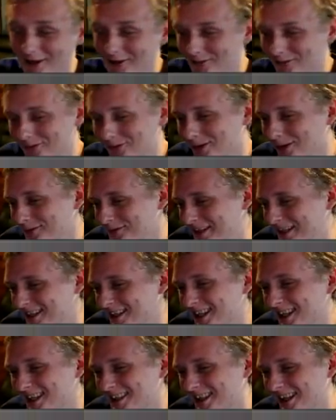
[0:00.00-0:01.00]
out for me
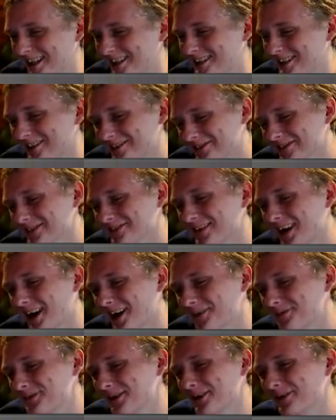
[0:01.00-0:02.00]
like they do for my
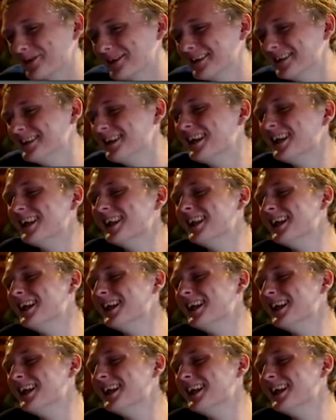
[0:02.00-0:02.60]
opponent.